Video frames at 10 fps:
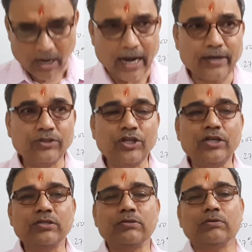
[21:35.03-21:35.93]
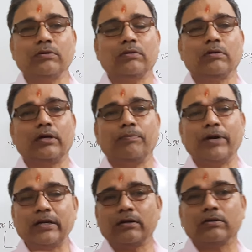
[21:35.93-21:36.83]
And
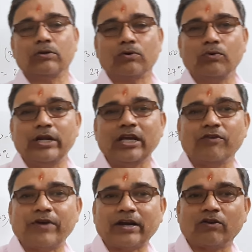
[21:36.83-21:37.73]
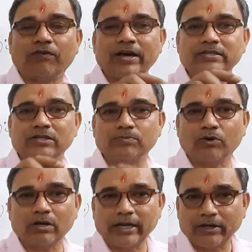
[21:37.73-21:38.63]
but the cooling effect of ice is
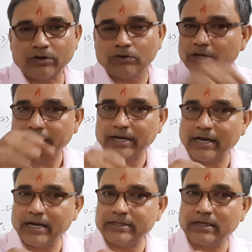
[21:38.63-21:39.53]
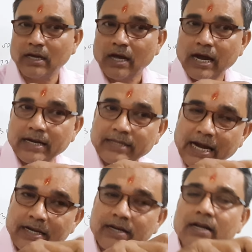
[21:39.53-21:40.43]
more due to the hidden energy, and
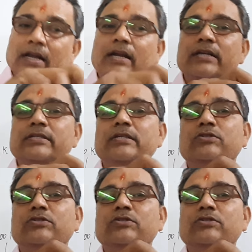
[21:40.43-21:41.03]
that hidden energy is